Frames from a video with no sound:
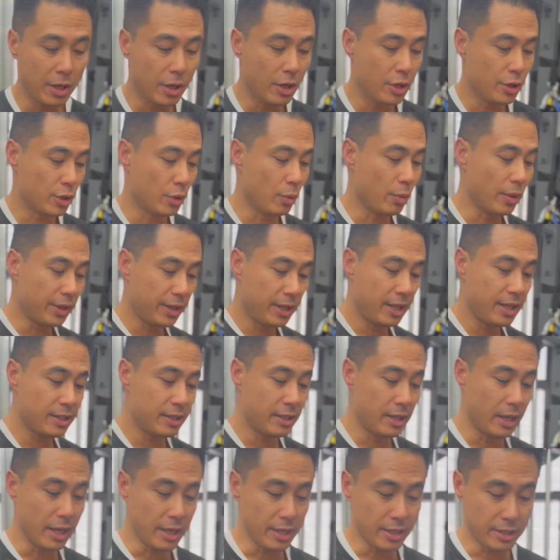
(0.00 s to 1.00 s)
So what this
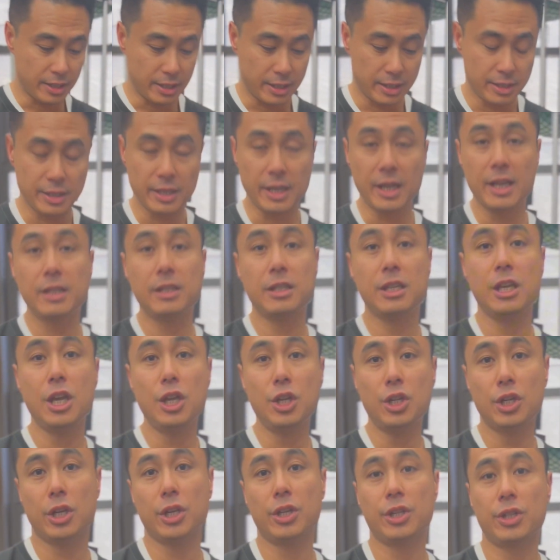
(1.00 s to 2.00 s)
does is it
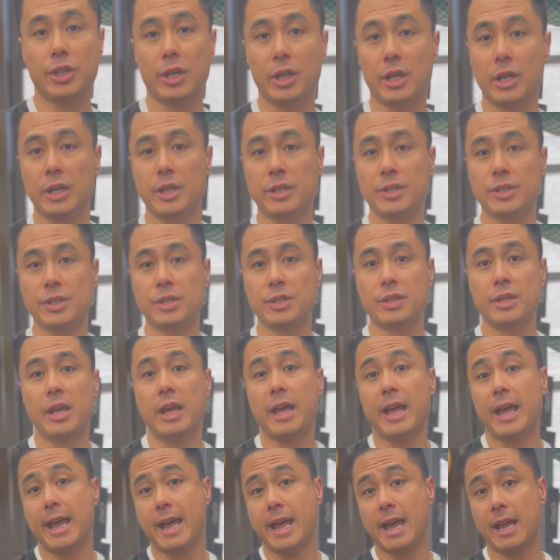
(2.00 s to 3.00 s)
teaches us
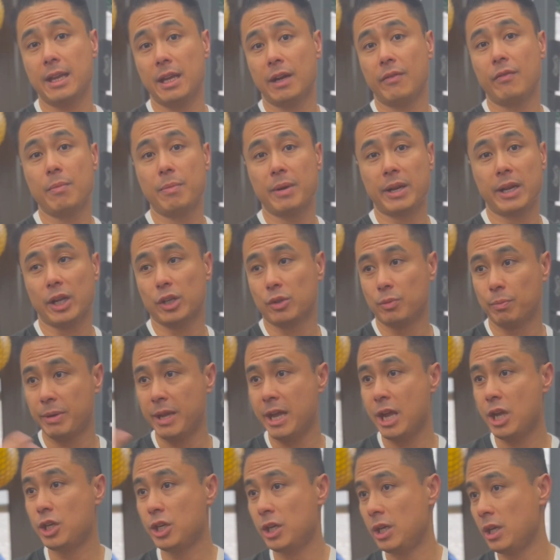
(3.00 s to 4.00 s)
and everybody else,
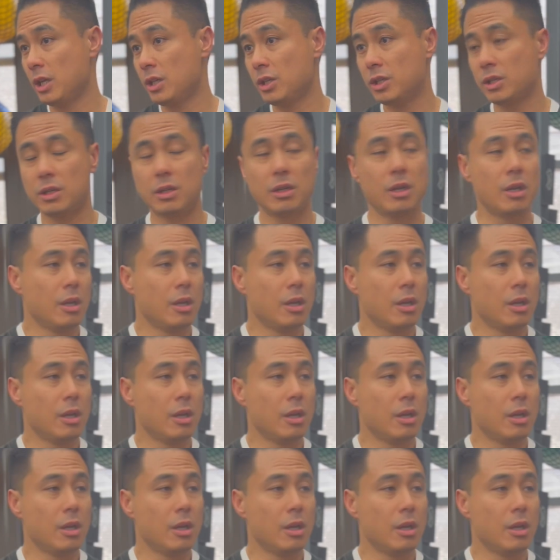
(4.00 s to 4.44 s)
patients,